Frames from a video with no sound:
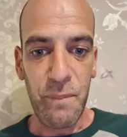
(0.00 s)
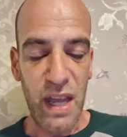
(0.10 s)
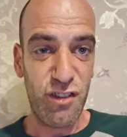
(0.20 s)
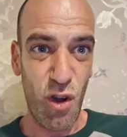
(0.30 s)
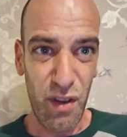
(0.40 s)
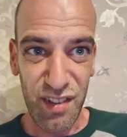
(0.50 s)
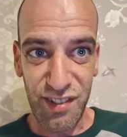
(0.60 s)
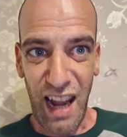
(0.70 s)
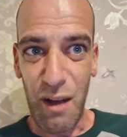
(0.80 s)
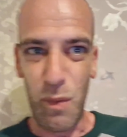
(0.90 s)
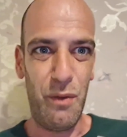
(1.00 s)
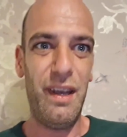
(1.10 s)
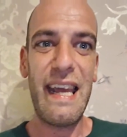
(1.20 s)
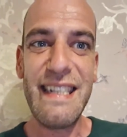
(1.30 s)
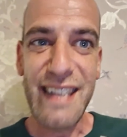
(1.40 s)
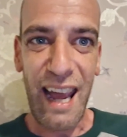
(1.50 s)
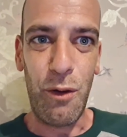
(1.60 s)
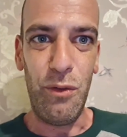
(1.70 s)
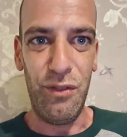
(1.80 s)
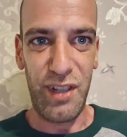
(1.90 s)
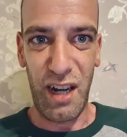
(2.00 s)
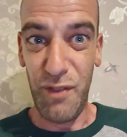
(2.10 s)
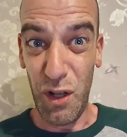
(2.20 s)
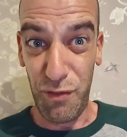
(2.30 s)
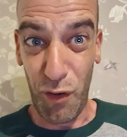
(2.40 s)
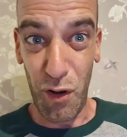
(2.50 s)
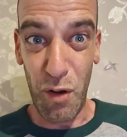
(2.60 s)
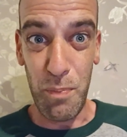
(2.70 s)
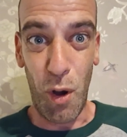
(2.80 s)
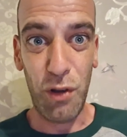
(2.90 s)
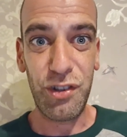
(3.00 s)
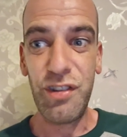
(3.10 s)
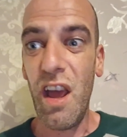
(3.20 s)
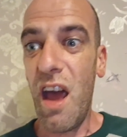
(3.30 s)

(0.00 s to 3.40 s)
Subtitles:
he's gone and sat, well, laid down kind of at the front of the bus.